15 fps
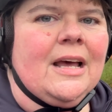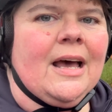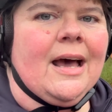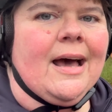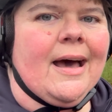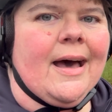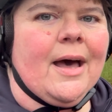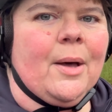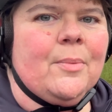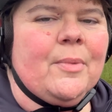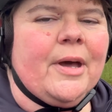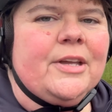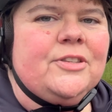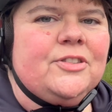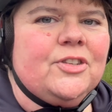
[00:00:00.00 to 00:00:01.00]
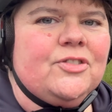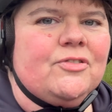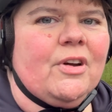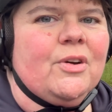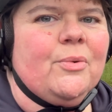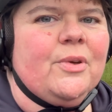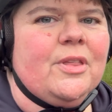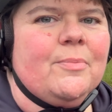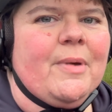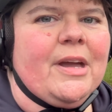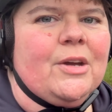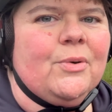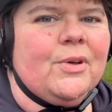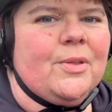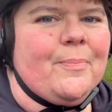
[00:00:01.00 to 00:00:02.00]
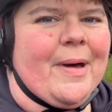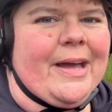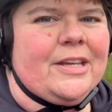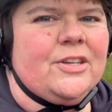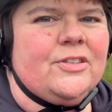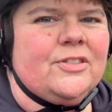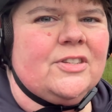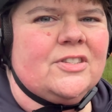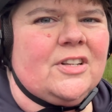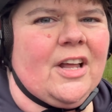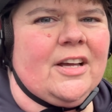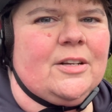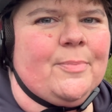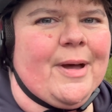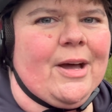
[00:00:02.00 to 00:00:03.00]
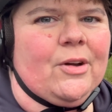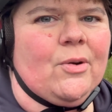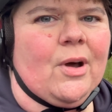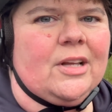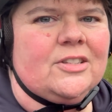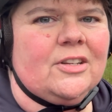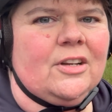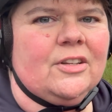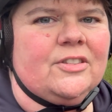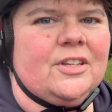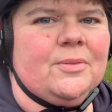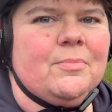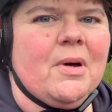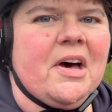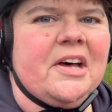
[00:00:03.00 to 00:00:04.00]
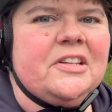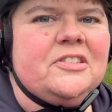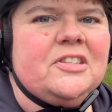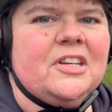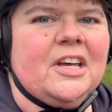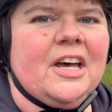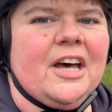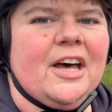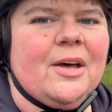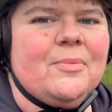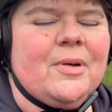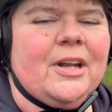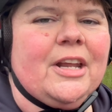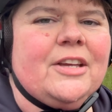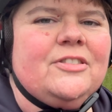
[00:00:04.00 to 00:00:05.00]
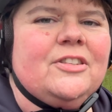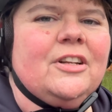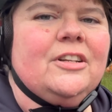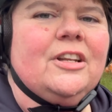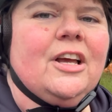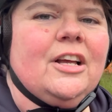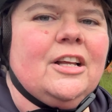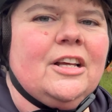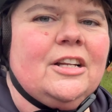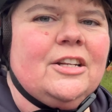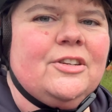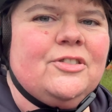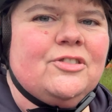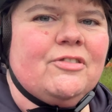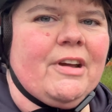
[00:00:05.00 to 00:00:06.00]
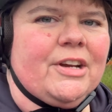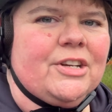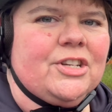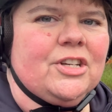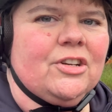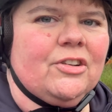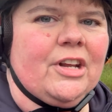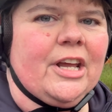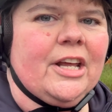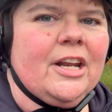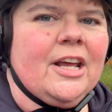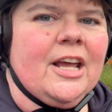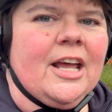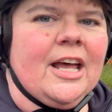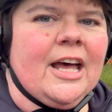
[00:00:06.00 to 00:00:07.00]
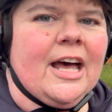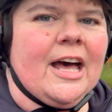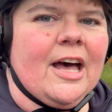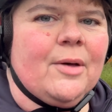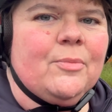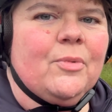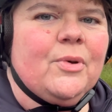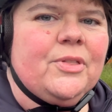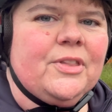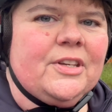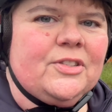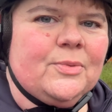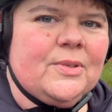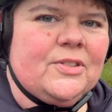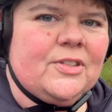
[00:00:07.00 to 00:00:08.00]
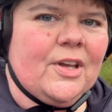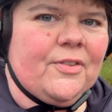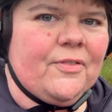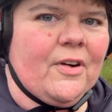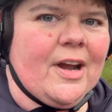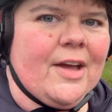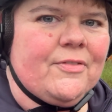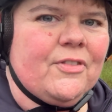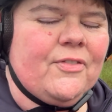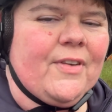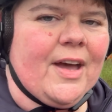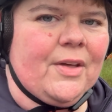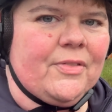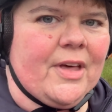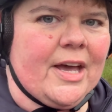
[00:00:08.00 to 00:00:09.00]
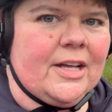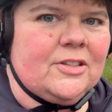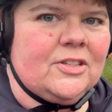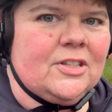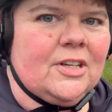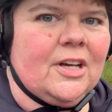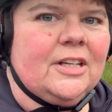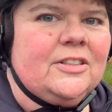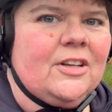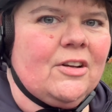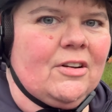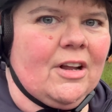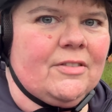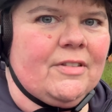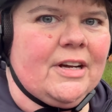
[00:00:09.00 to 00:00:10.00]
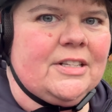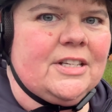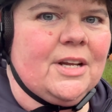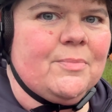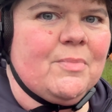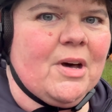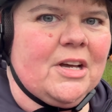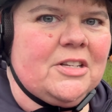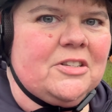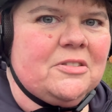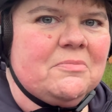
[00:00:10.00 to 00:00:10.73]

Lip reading: I used to struggle with the Megawatt. The back used to slide about quite a lot in mud, and I used to lose traction on it. With this one so far I haven't found that. I don't like riding in mud,